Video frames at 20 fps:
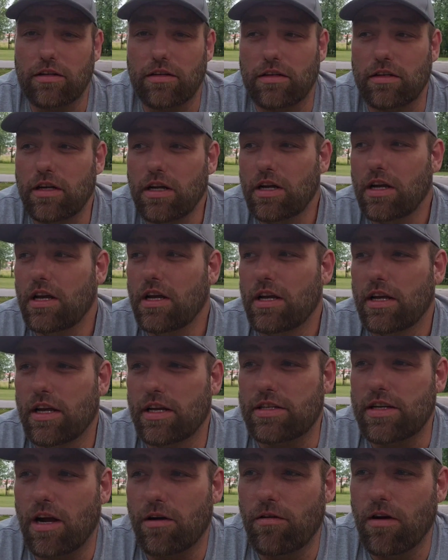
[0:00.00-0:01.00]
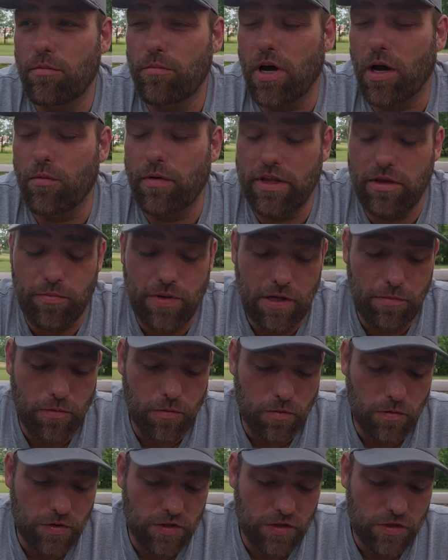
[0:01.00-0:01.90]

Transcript: And it's not run by we the people.